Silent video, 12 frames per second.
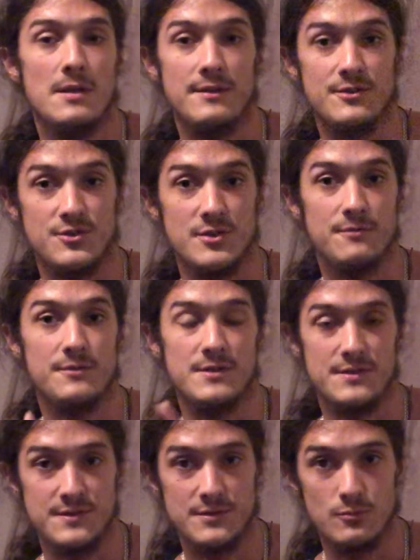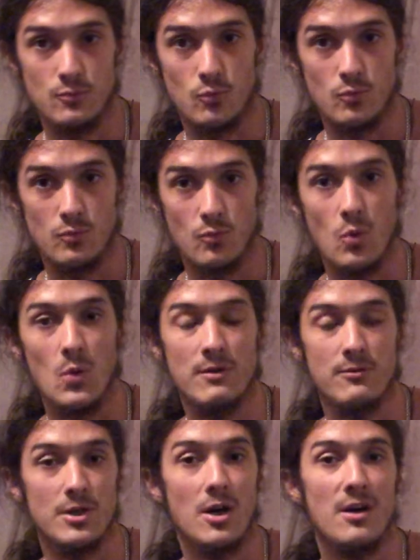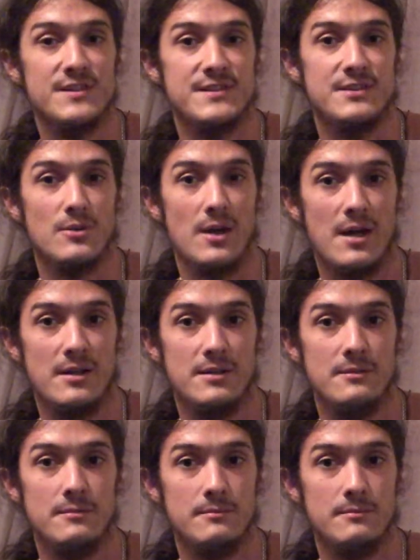The shift is whatever constant you're adding.